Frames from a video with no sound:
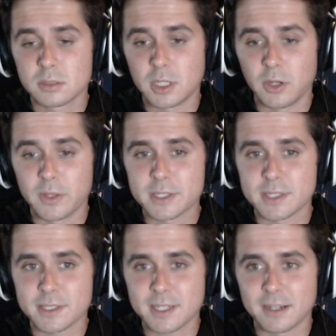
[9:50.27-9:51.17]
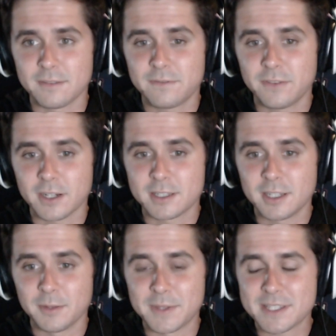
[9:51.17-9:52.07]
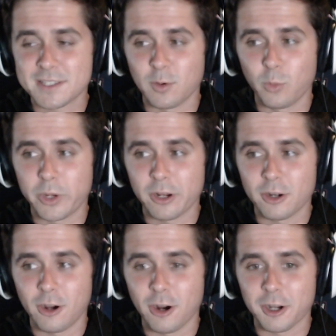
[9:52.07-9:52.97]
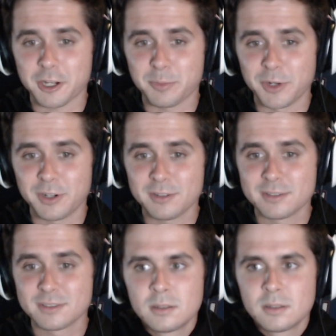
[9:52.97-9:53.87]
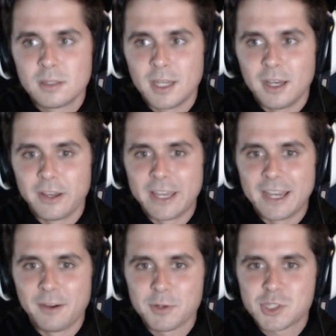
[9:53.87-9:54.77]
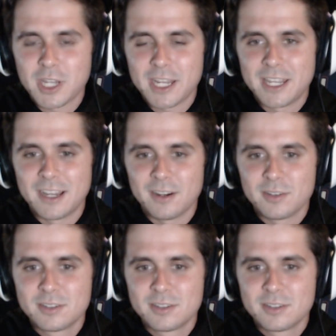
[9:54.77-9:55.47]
Yo, this is kind of fucked up. This is a weird arc, bro. Hell yeah, what you got now?